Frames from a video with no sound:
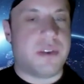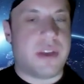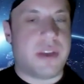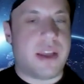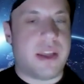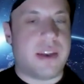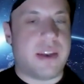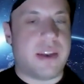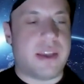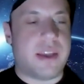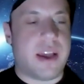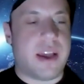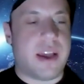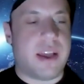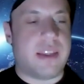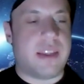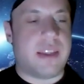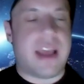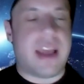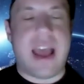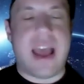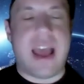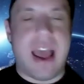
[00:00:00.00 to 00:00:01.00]
And
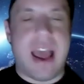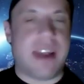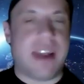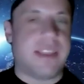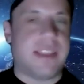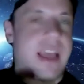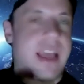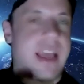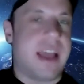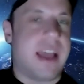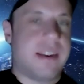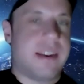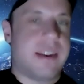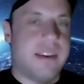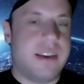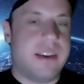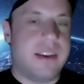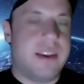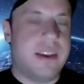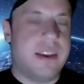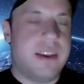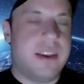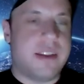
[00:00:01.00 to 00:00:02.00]
like, how did that
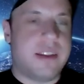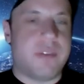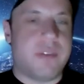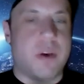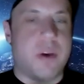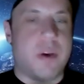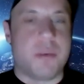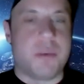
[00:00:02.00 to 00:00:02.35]
develop?